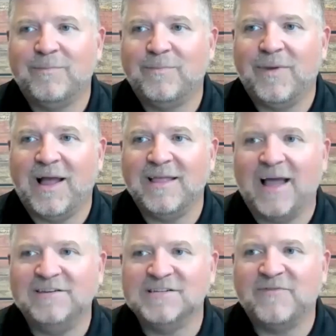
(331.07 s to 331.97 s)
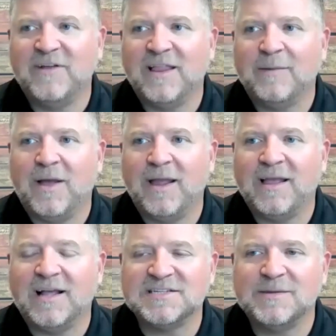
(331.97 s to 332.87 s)
I just feel like my
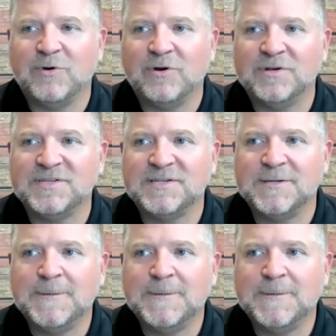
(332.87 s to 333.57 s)
customers,